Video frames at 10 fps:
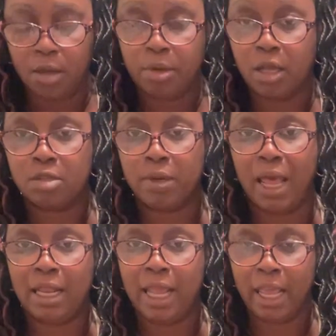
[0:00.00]
because when
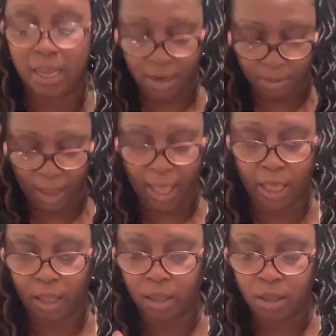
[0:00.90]
I laid
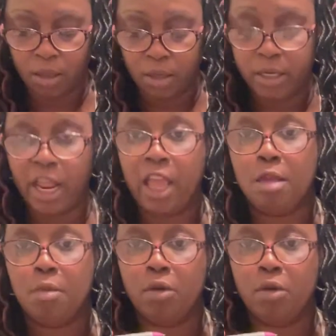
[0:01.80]
my name